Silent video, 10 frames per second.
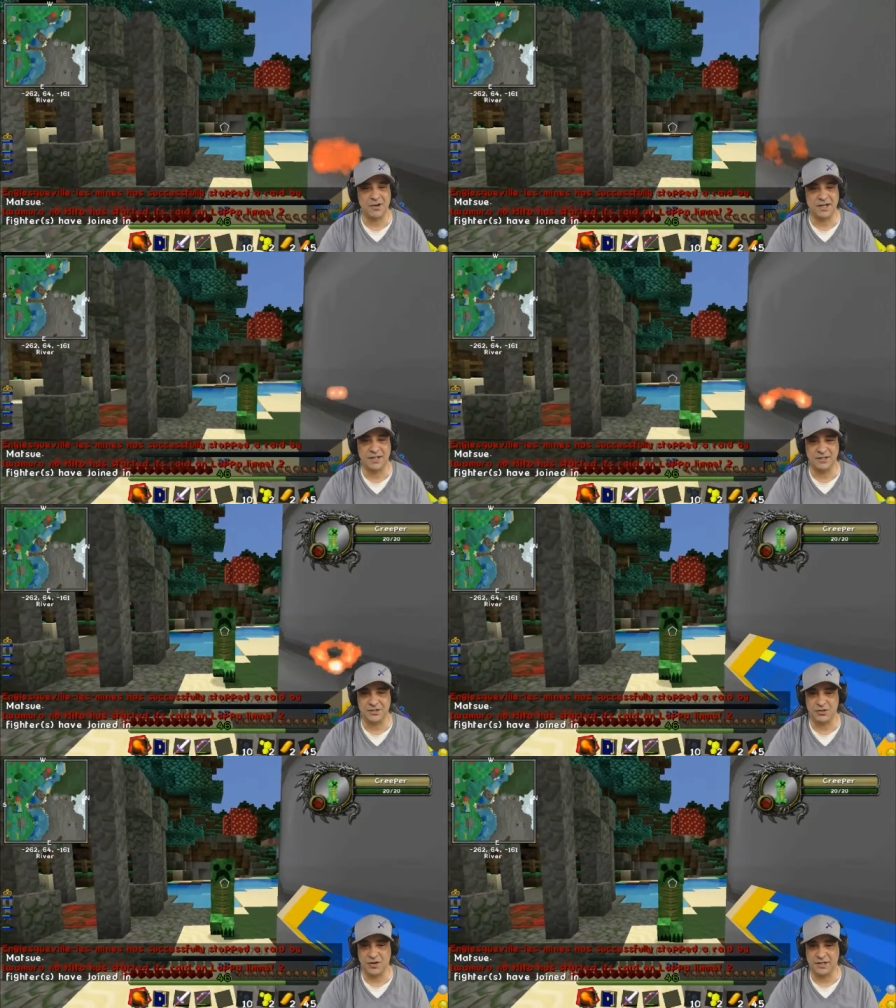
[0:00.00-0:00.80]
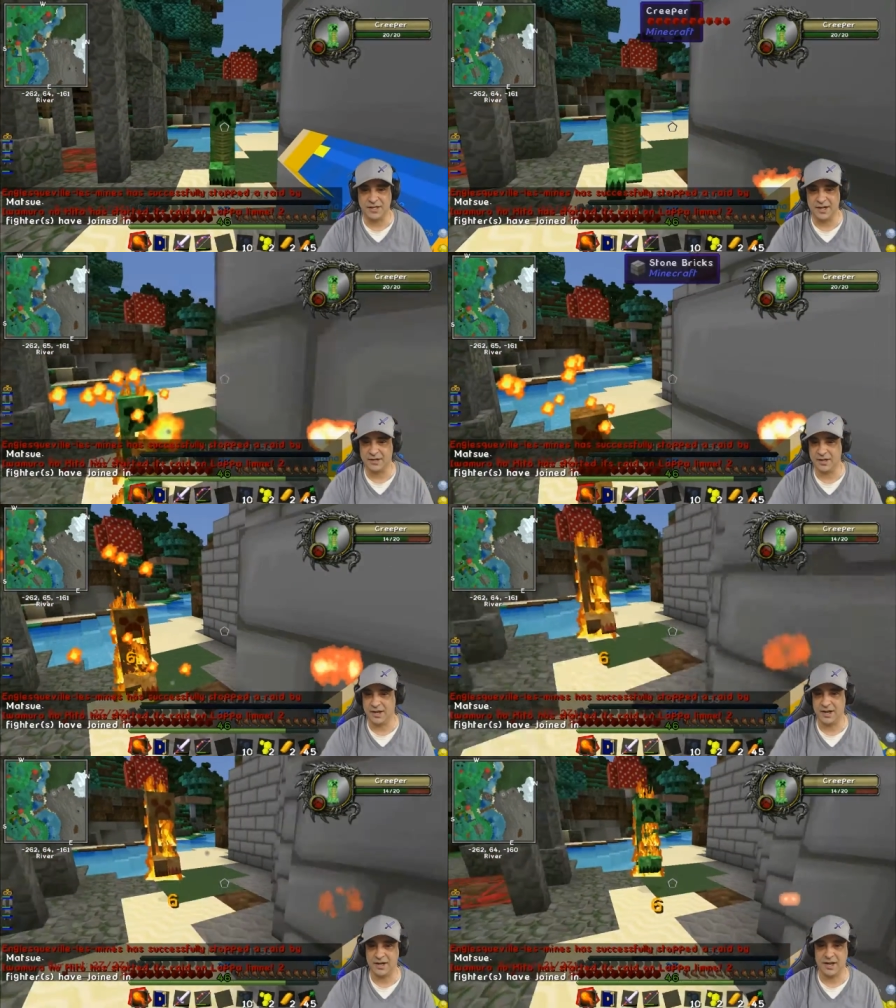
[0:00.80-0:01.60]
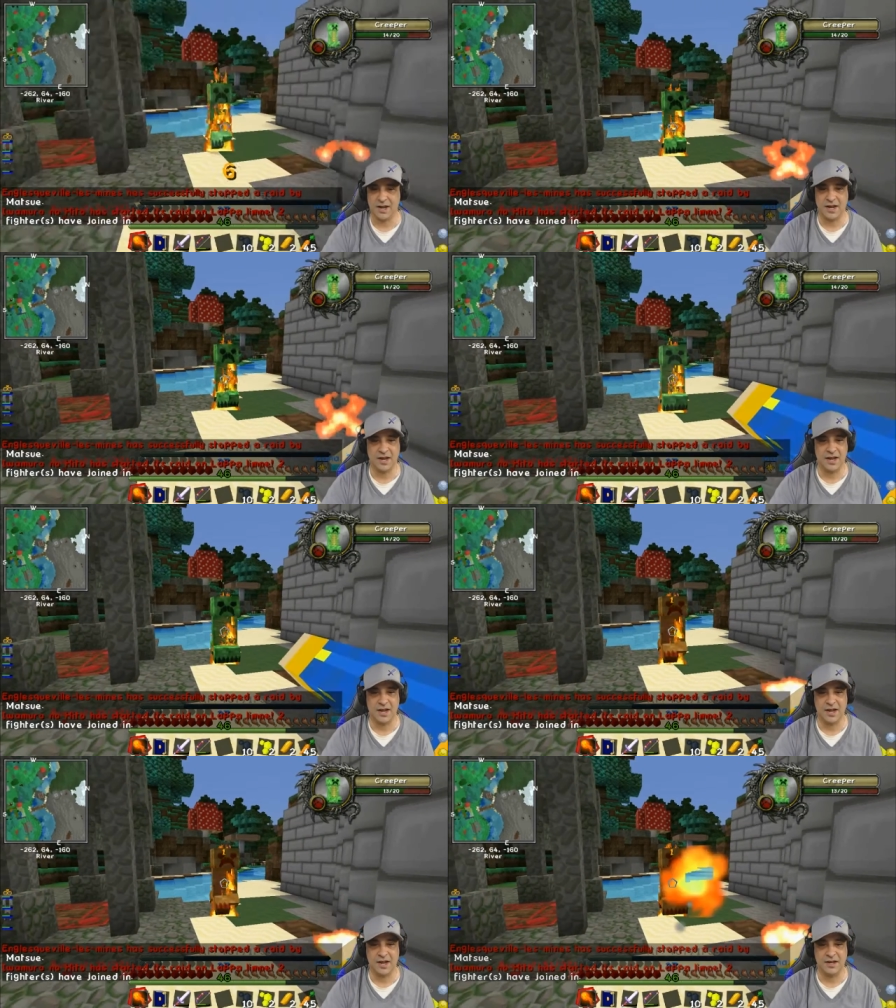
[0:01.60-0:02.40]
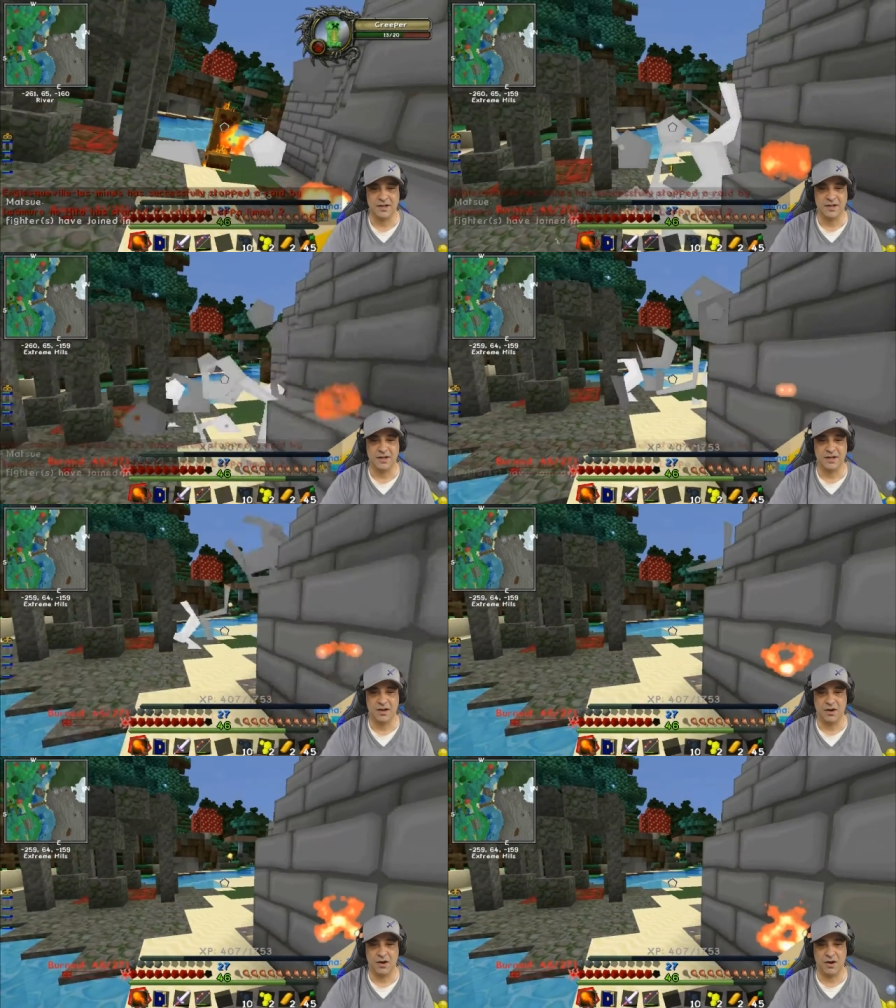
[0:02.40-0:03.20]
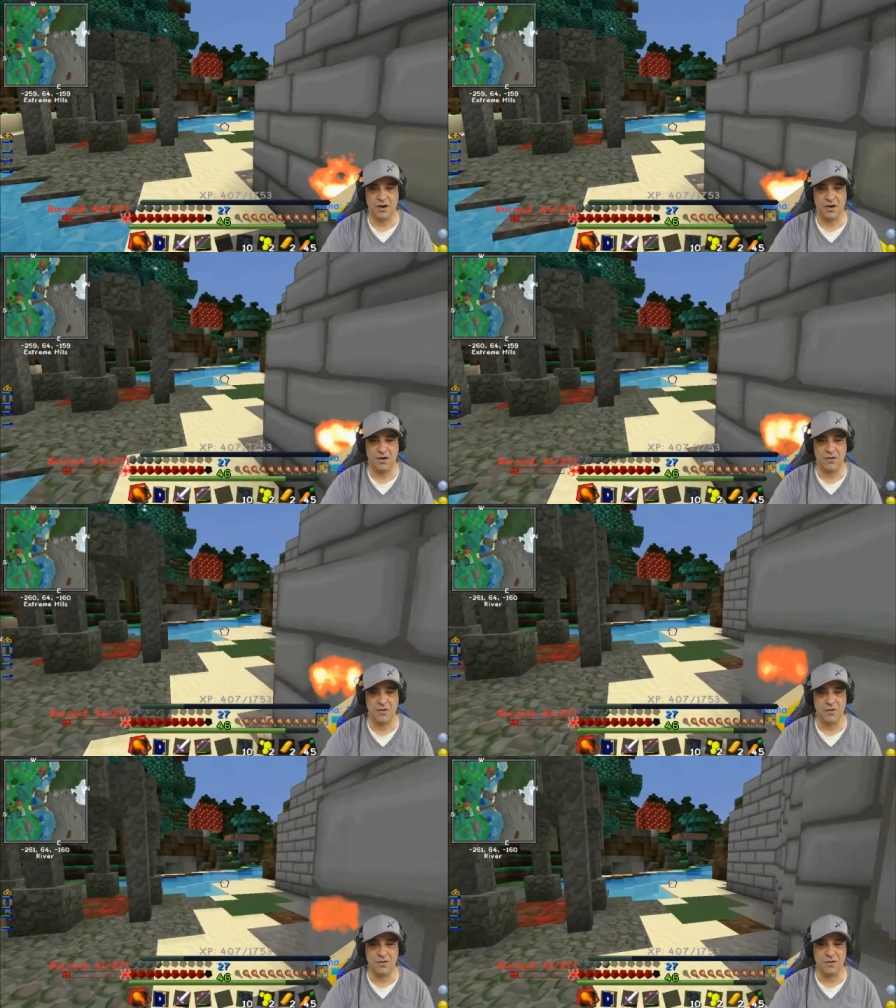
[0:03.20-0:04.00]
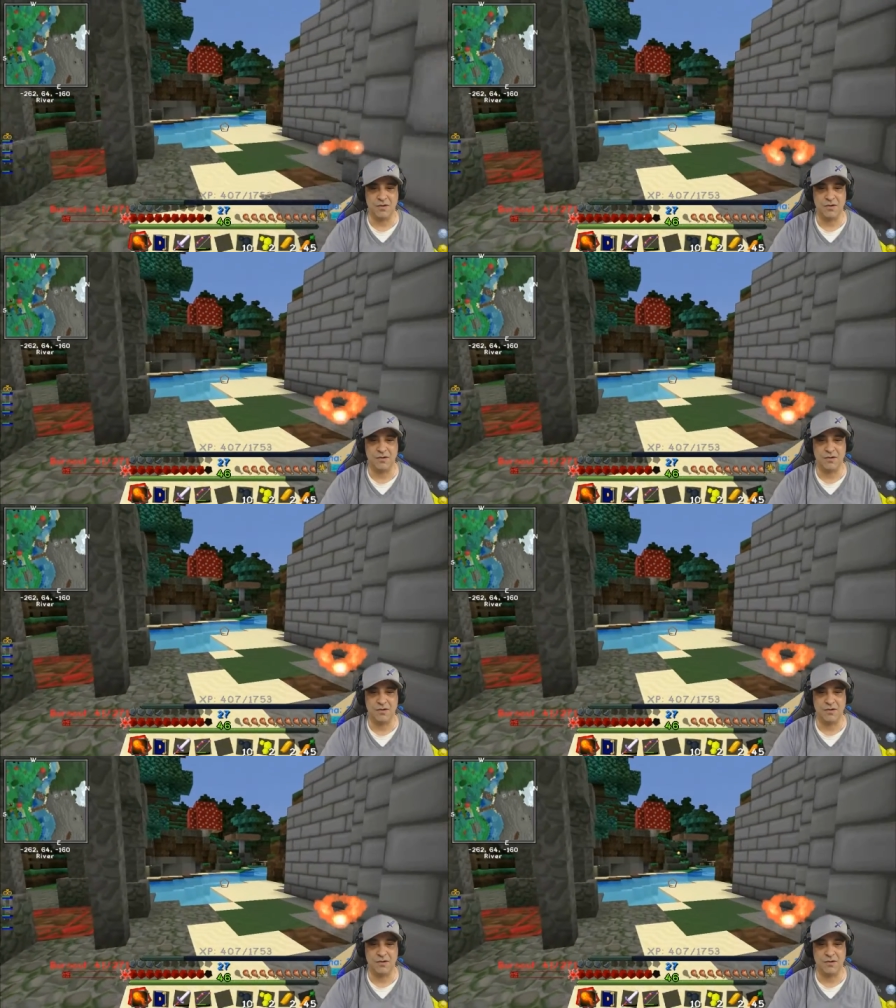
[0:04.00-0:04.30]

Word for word: want to get the chalk again. Hey, hey, hey, hey, hey. Oh!